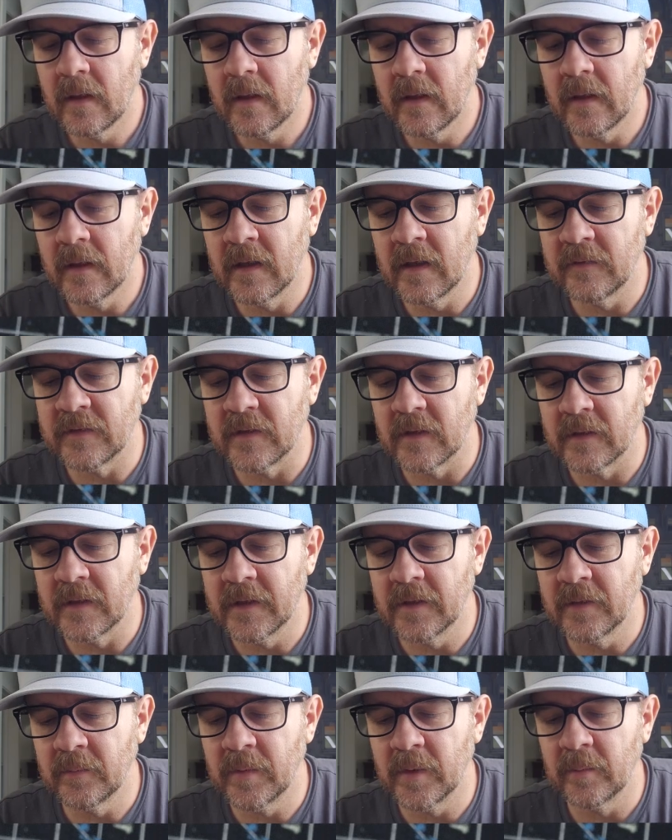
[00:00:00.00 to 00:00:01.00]
gives a
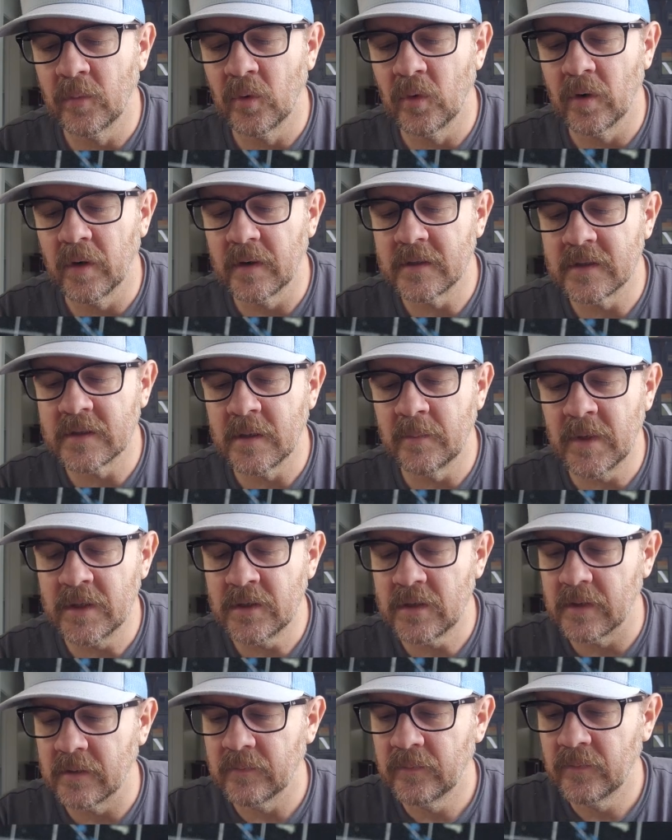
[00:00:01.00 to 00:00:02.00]
little bit more
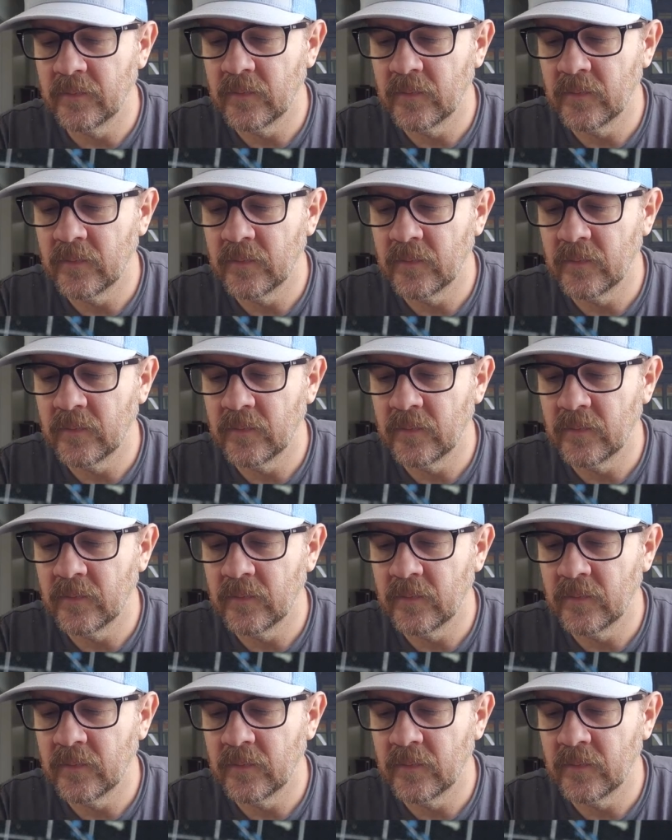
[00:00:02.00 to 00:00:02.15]
dimension.